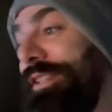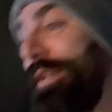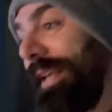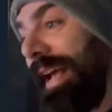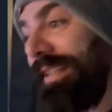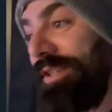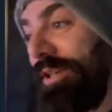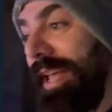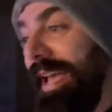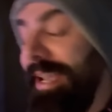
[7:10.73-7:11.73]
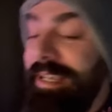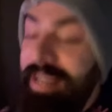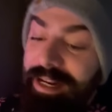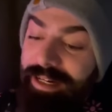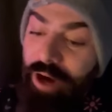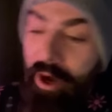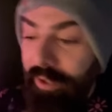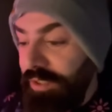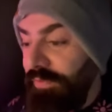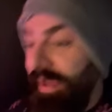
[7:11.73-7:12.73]
So yesterday,
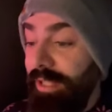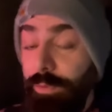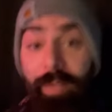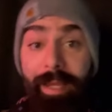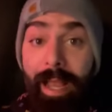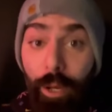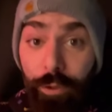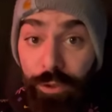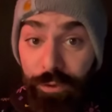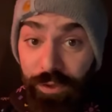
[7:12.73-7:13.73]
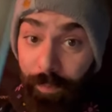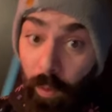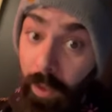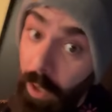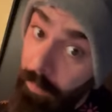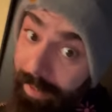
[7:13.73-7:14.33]
Karl's fans were like, how could you support a